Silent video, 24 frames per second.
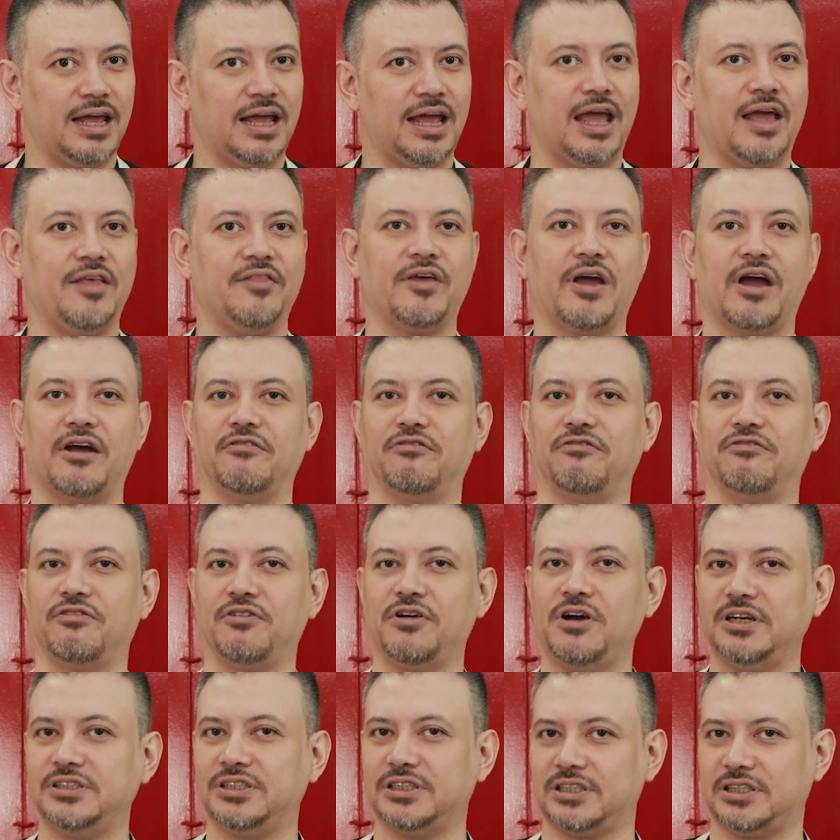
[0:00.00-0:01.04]
And they are
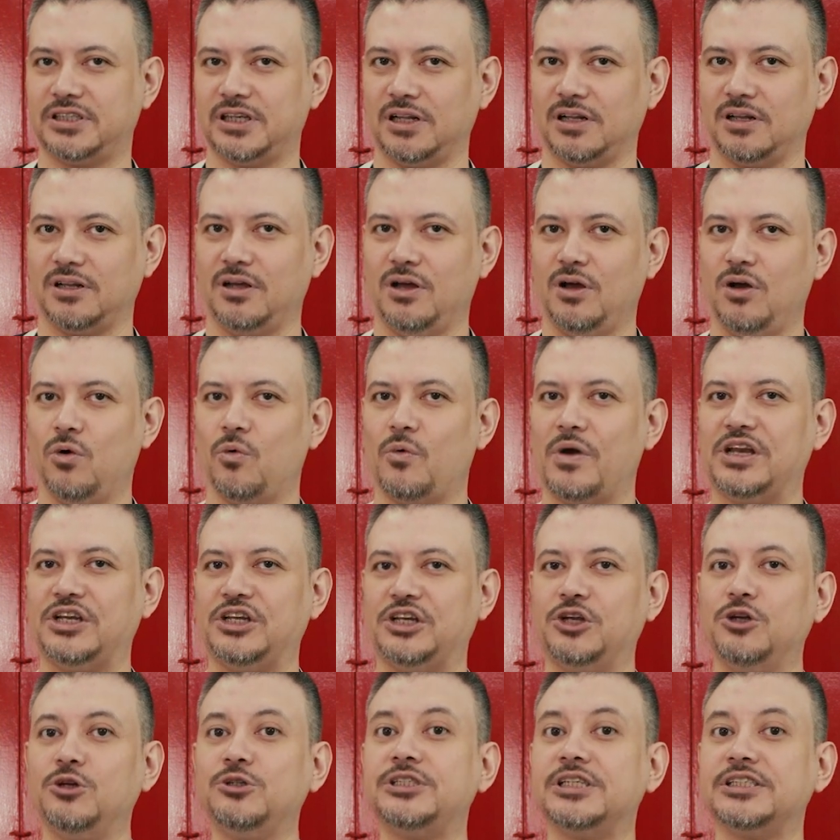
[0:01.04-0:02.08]
versatile
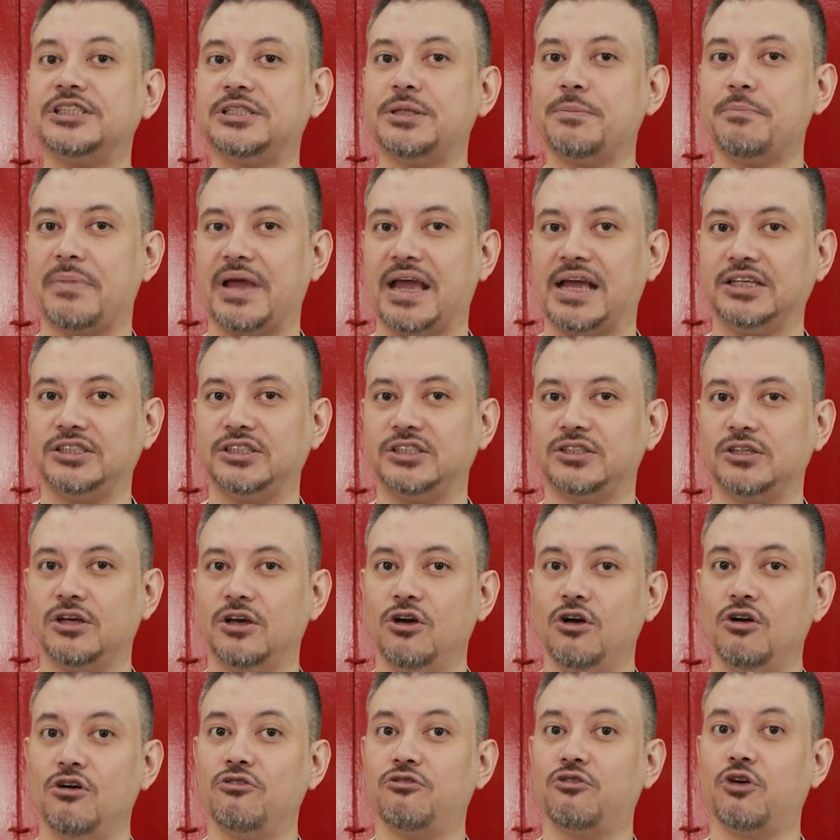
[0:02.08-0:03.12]
when used as the base
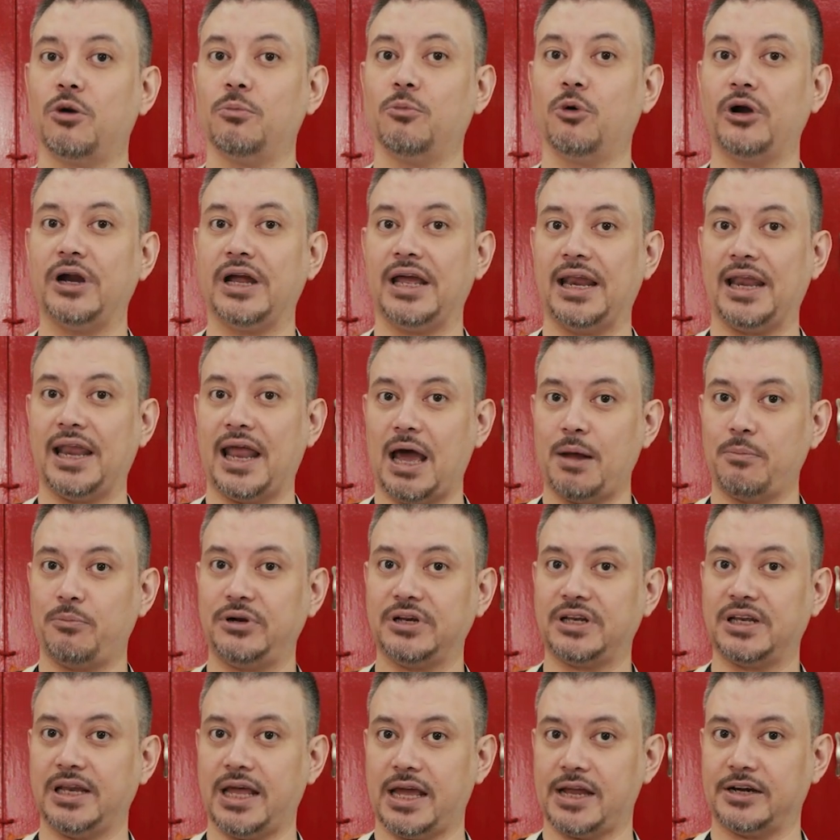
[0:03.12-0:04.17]
for more
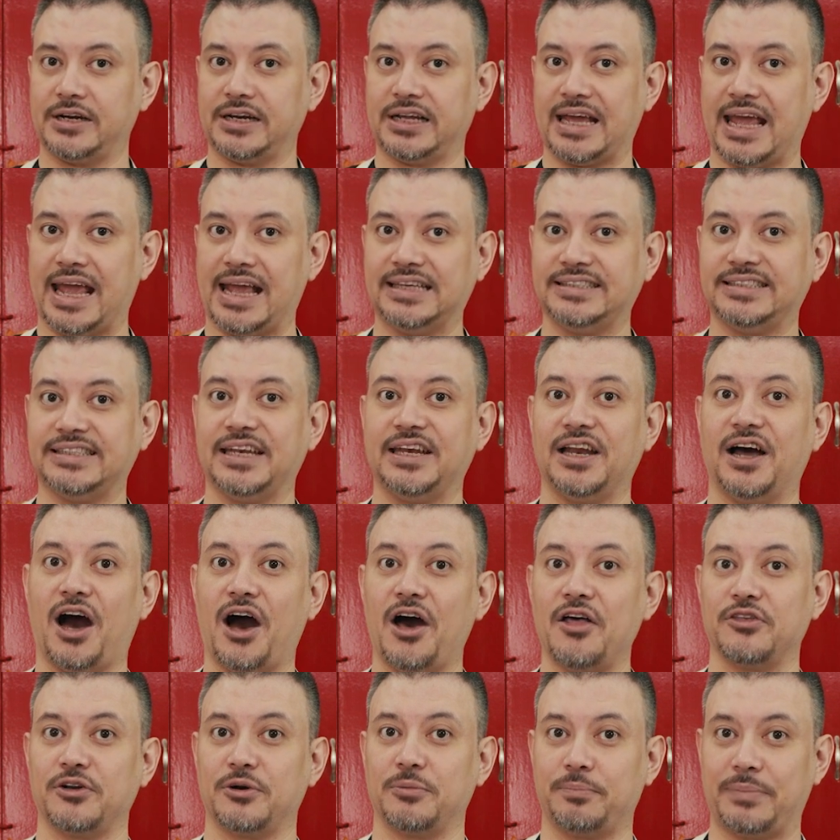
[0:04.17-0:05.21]
elaborate layered cakes and
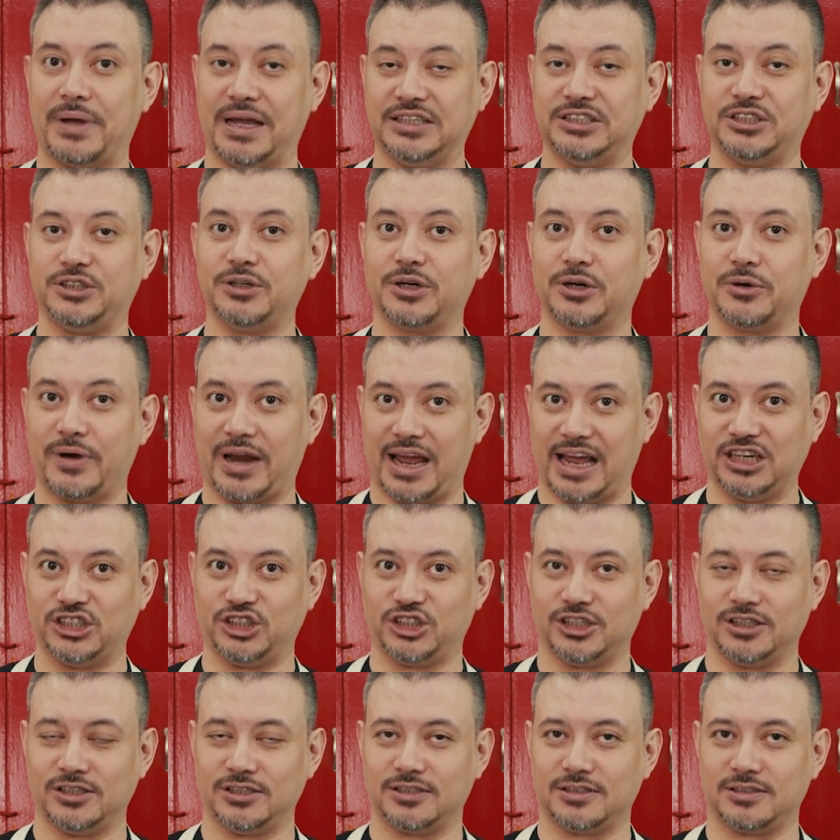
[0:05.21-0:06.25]
other pastry
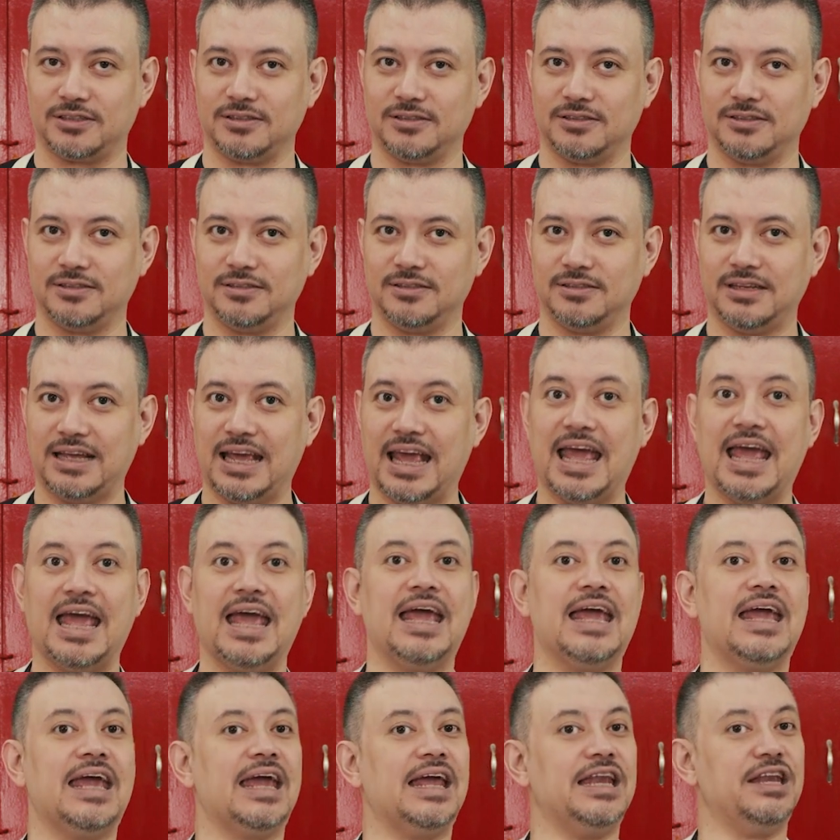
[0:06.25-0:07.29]
creations.
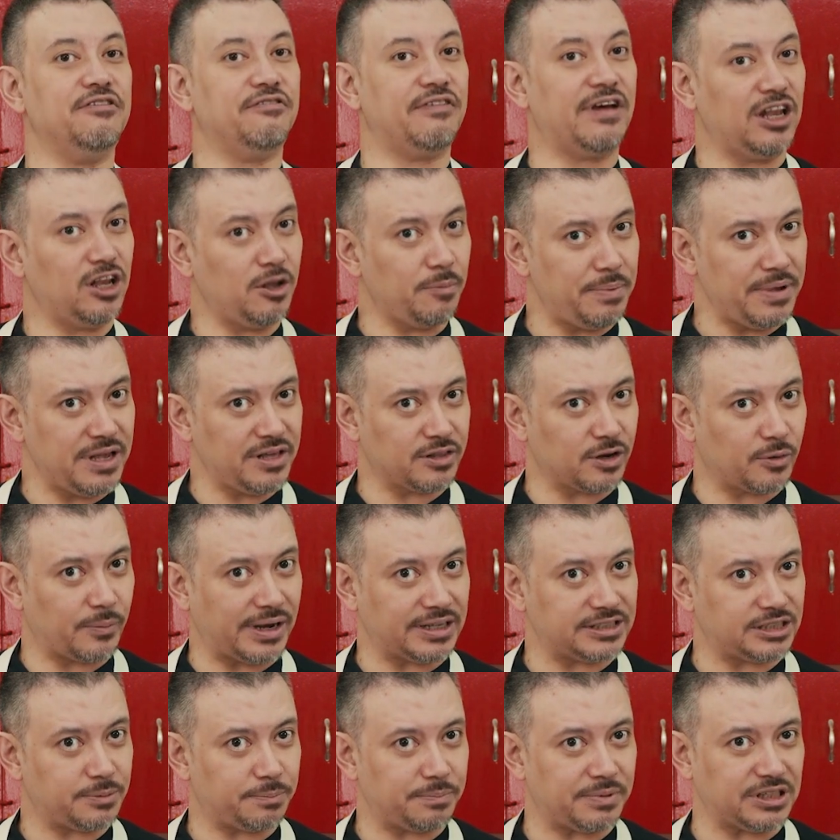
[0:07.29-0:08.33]
In developing the
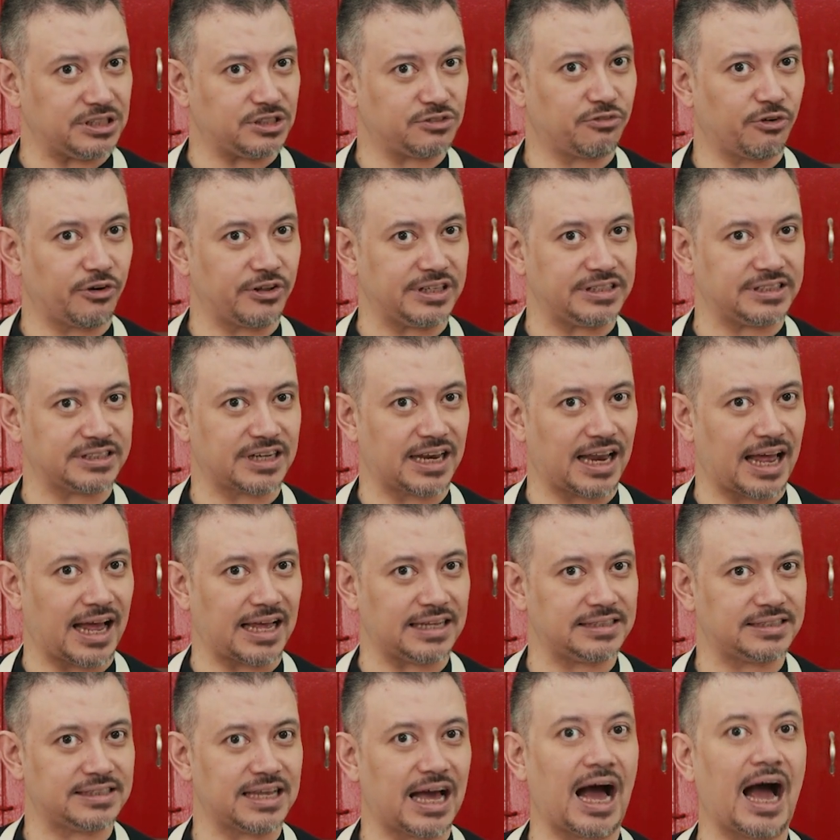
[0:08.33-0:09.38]
recipes for this
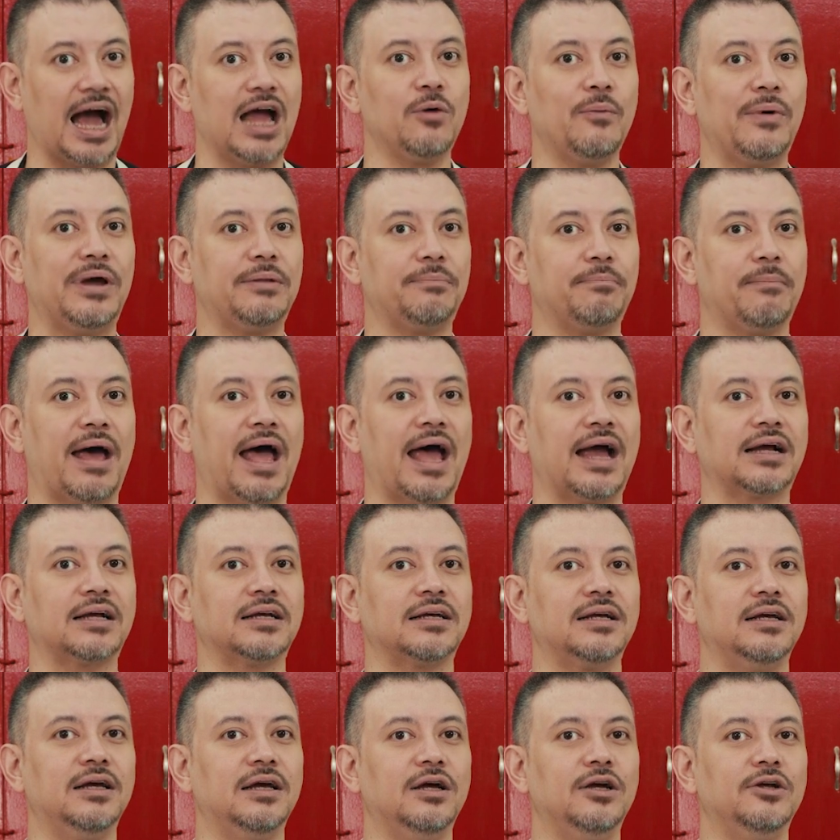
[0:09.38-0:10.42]
class, I went
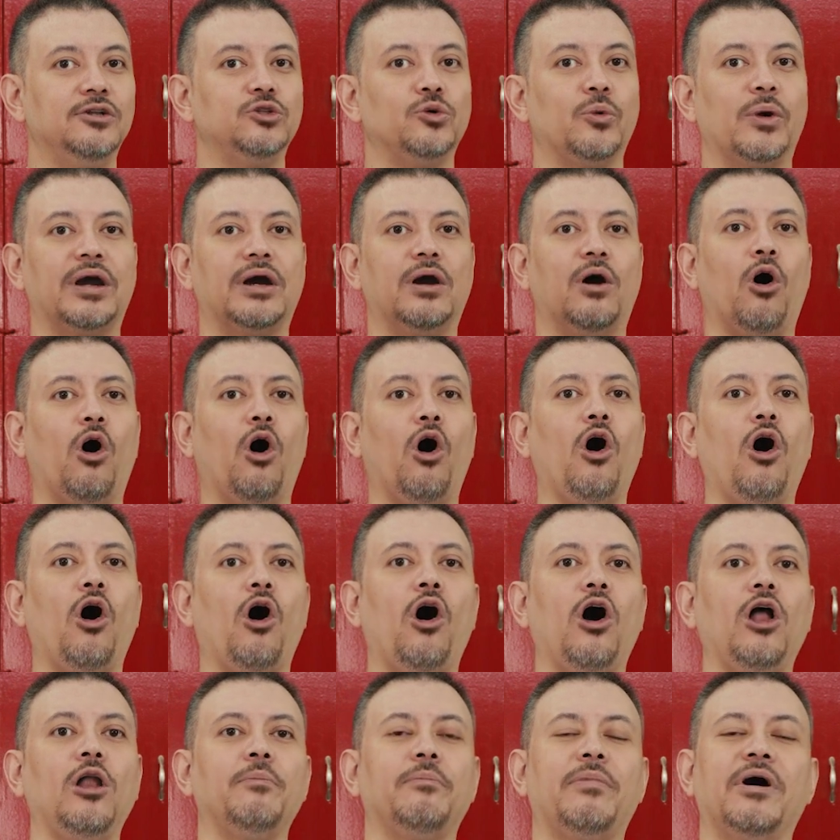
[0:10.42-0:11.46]
back to where
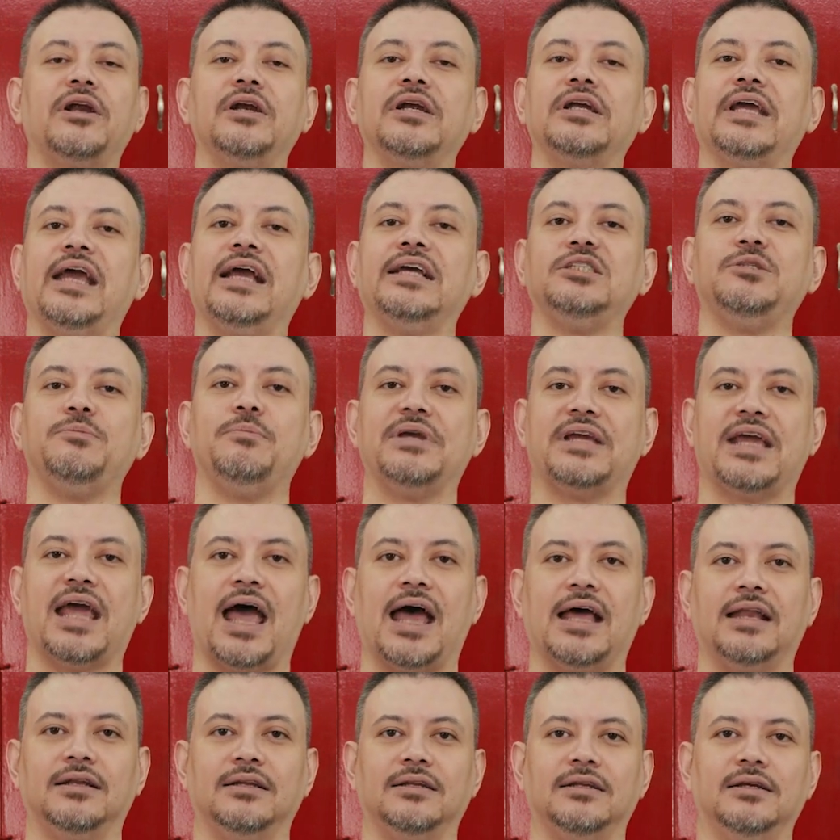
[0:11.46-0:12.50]
all butter cakes
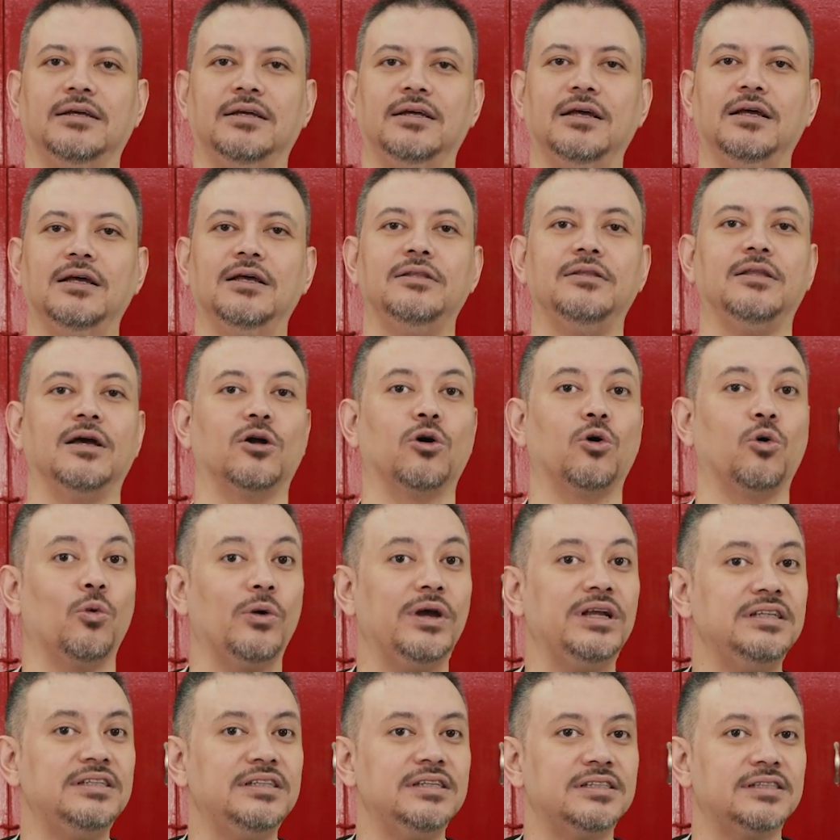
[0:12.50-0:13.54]
began, the
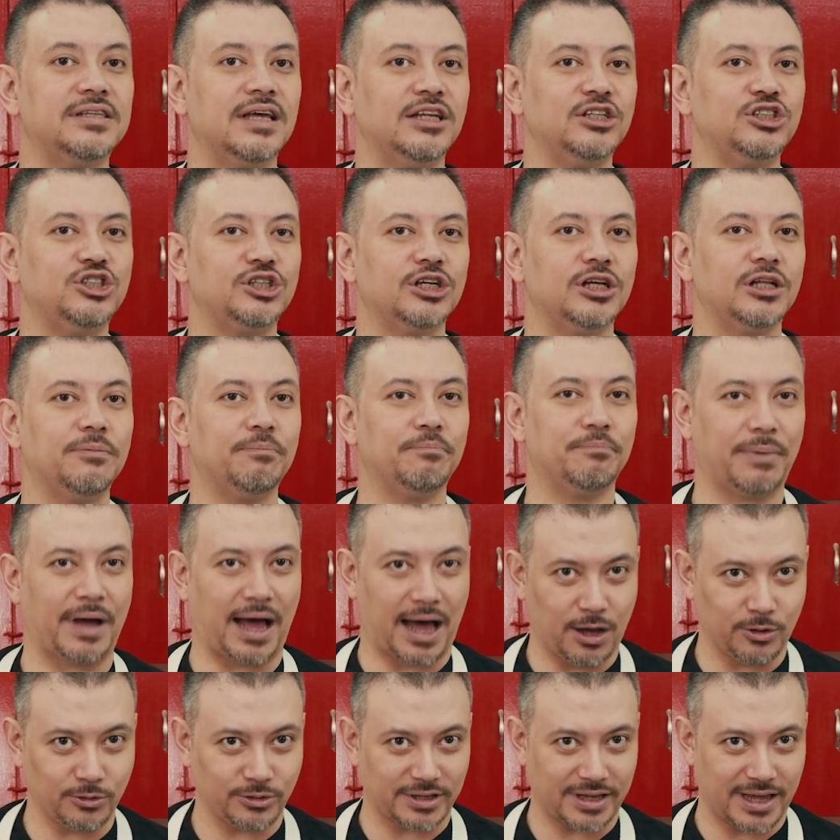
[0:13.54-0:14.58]
quintessential
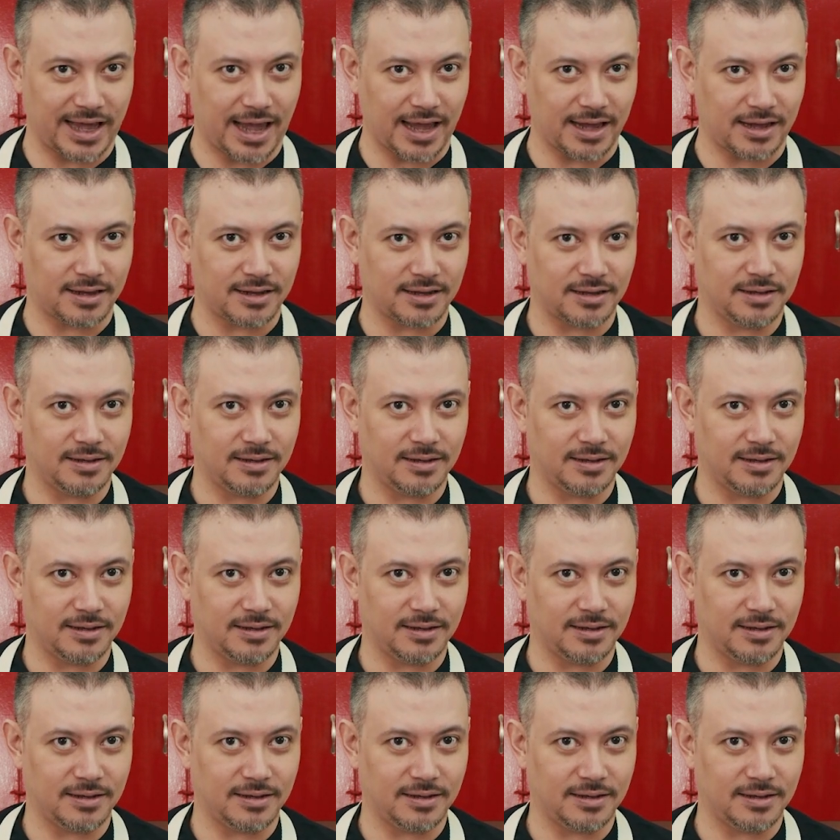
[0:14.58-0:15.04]
pound cake.